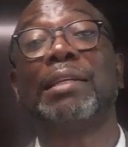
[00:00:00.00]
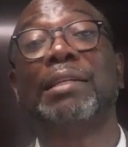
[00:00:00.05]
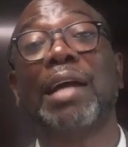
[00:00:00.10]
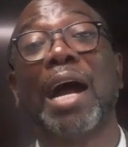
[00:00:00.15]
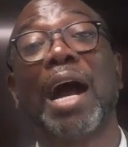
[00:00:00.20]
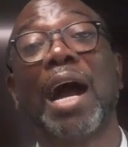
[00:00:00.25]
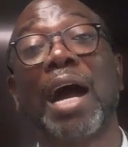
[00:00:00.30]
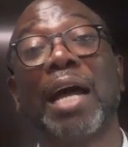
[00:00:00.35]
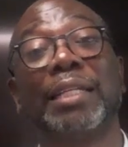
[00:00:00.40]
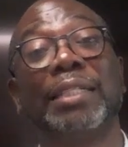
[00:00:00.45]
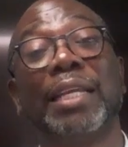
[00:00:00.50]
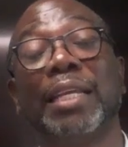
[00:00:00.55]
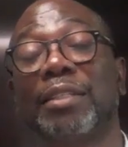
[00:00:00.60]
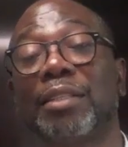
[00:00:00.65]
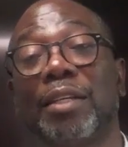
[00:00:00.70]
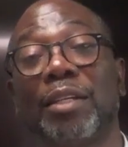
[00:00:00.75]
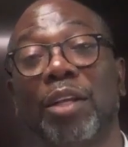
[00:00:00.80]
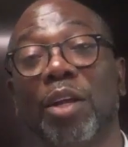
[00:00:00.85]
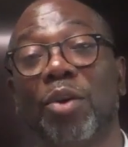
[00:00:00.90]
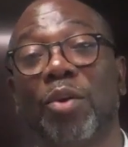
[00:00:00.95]
God get
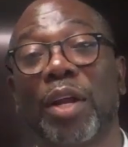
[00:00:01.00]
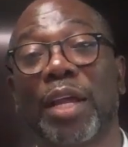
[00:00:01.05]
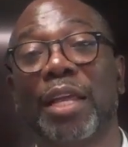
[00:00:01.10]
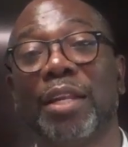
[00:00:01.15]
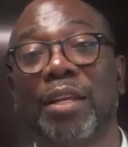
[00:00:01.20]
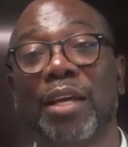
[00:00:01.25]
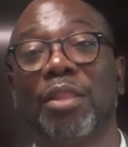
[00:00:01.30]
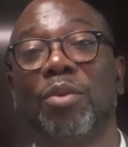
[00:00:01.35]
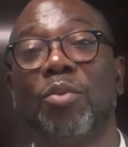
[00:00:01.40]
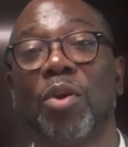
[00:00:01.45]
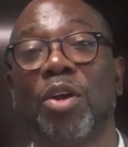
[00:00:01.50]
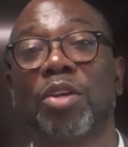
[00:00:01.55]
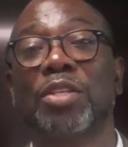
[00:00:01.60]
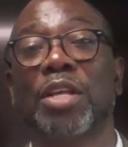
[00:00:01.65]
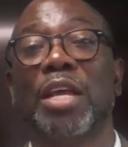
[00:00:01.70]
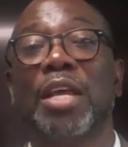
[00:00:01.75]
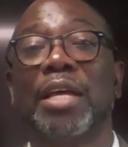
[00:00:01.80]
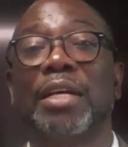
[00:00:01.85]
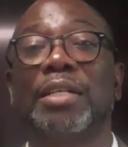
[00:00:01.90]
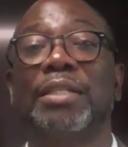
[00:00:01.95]
the glory. In other words,